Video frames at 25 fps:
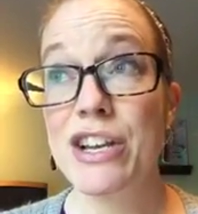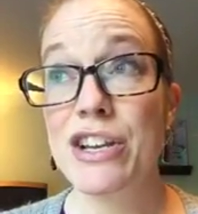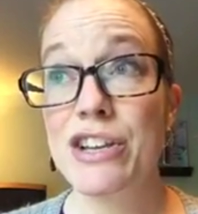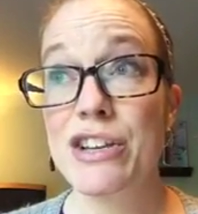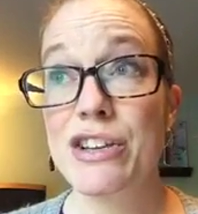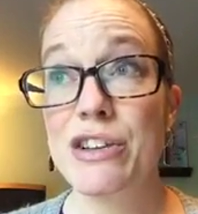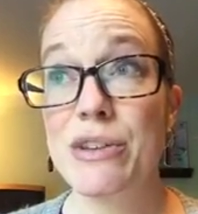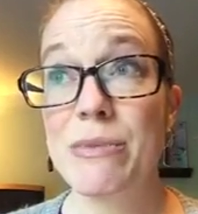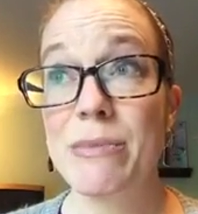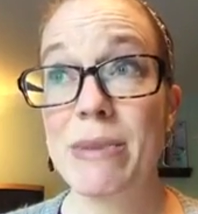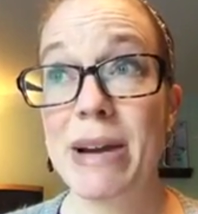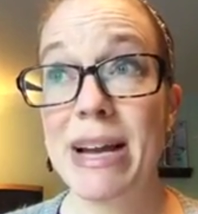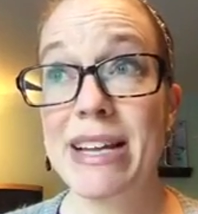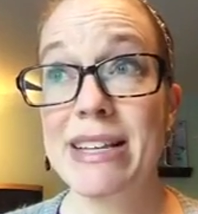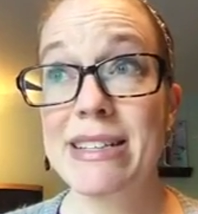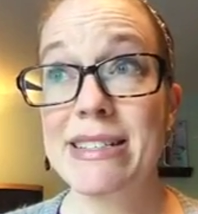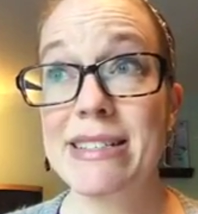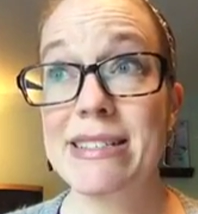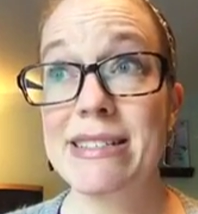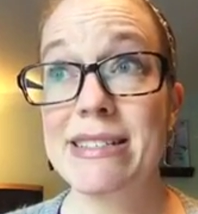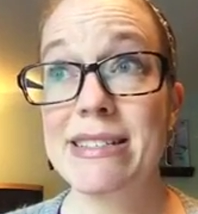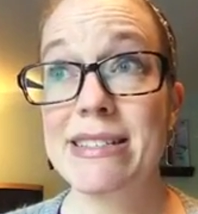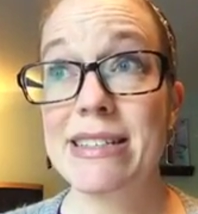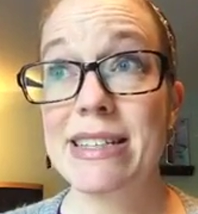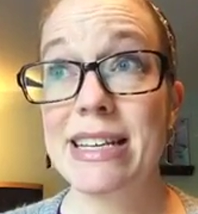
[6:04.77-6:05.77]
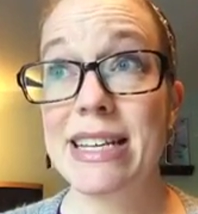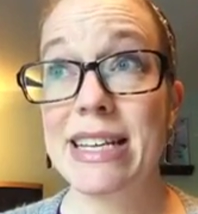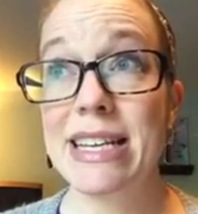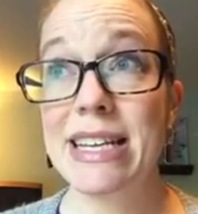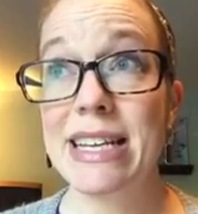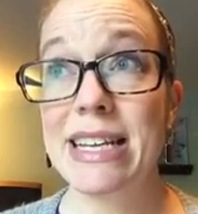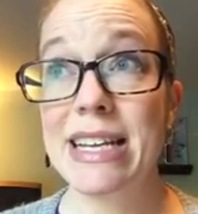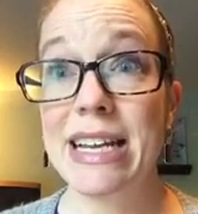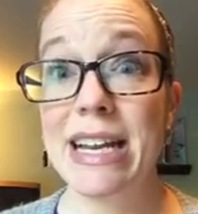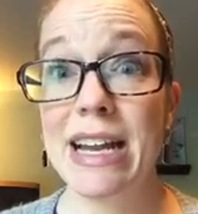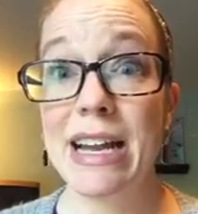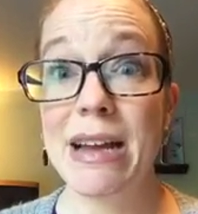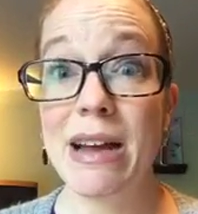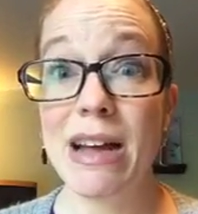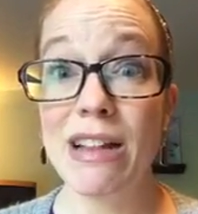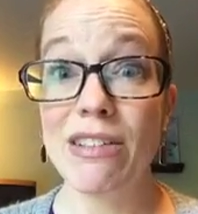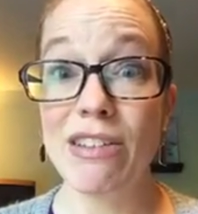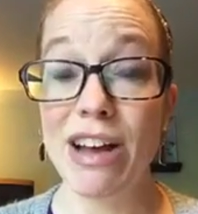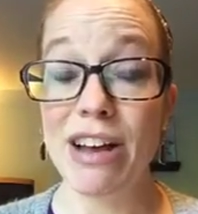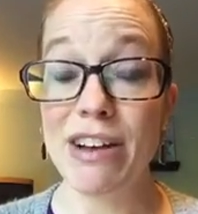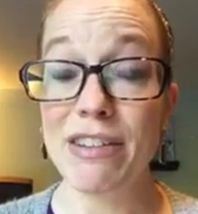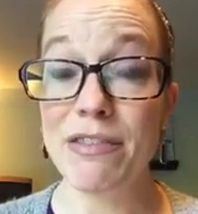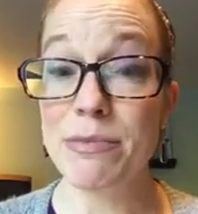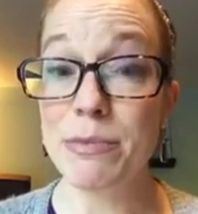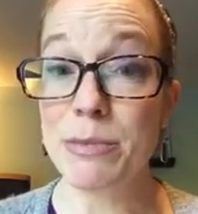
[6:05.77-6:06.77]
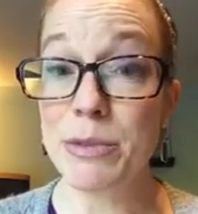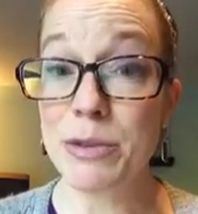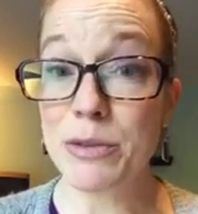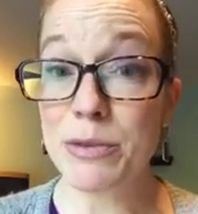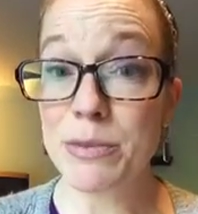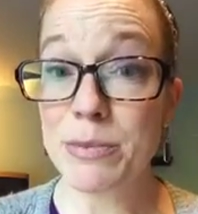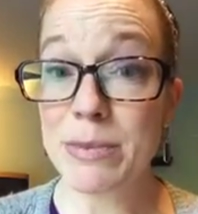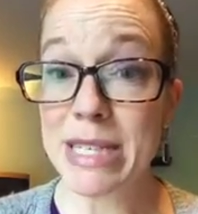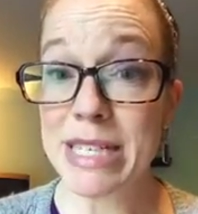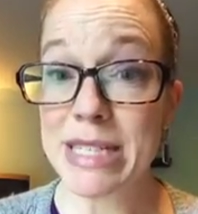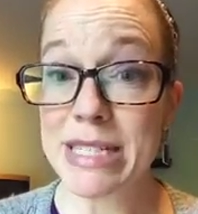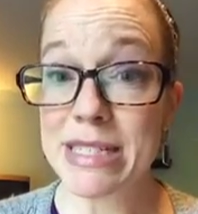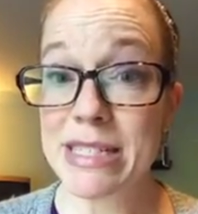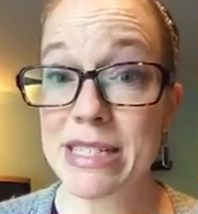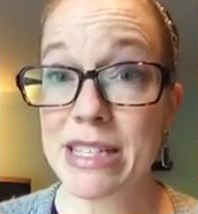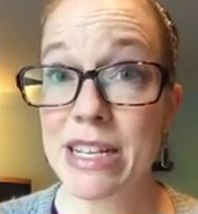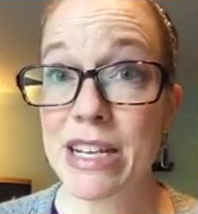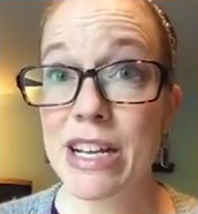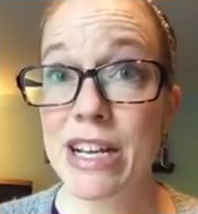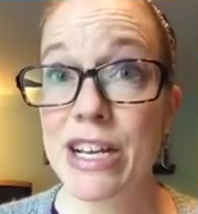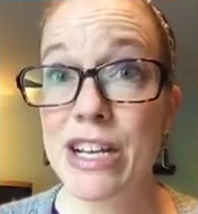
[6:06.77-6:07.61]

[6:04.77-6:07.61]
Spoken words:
You might see a lot of movement.